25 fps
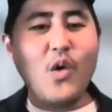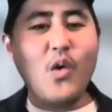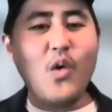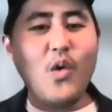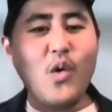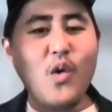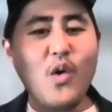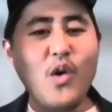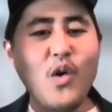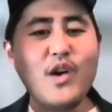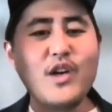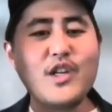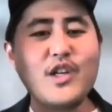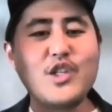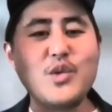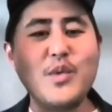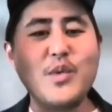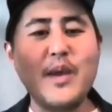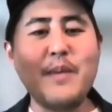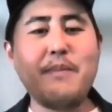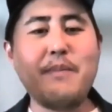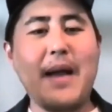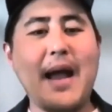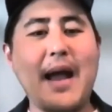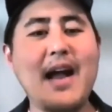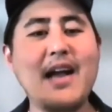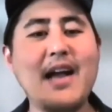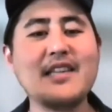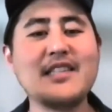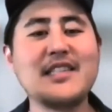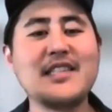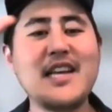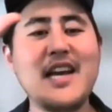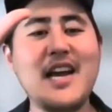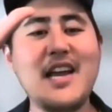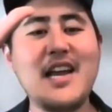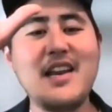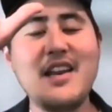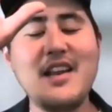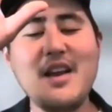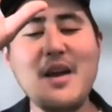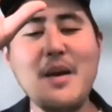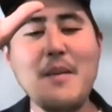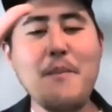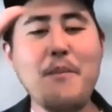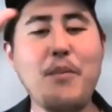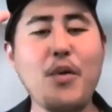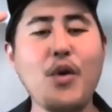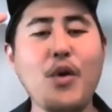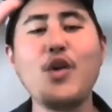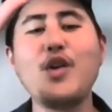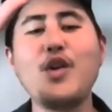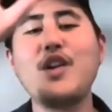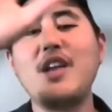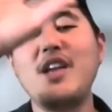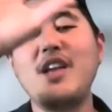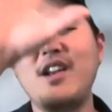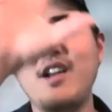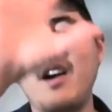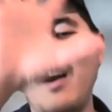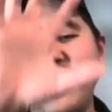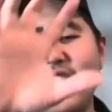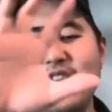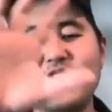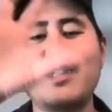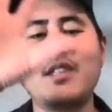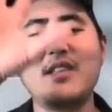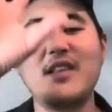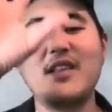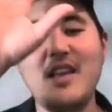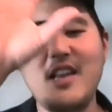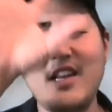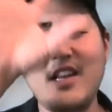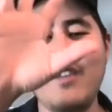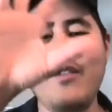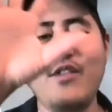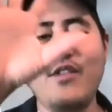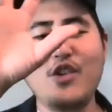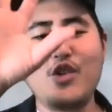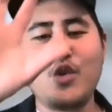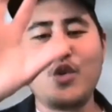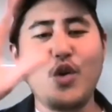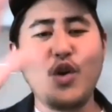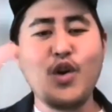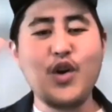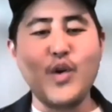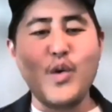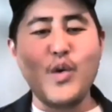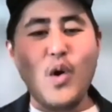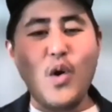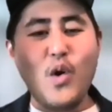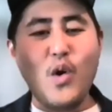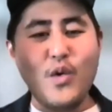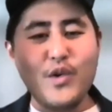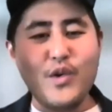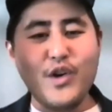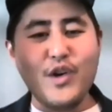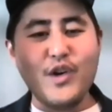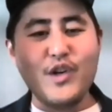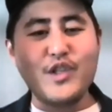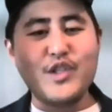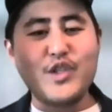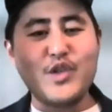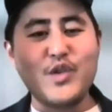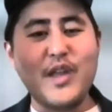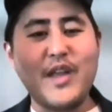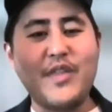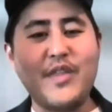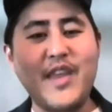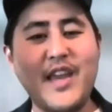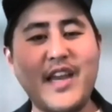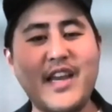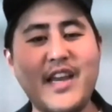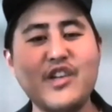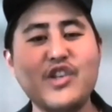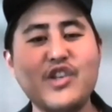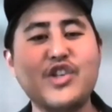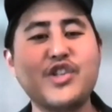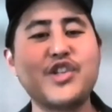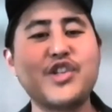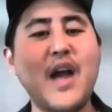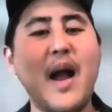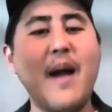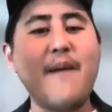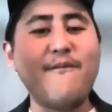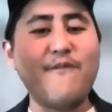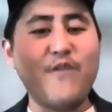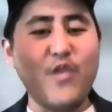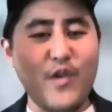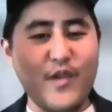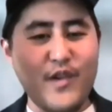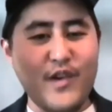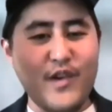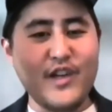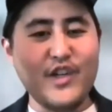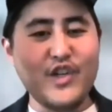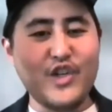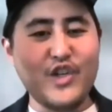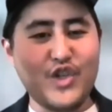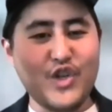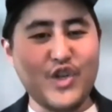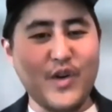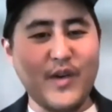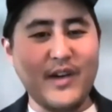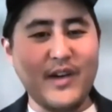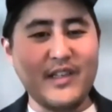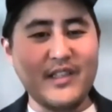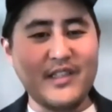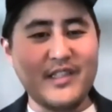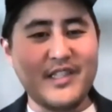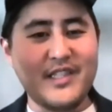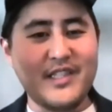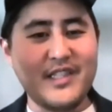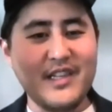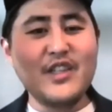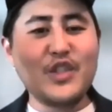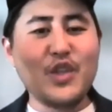or do we pass that burden onto the individual owners so that they can shop for their insurance?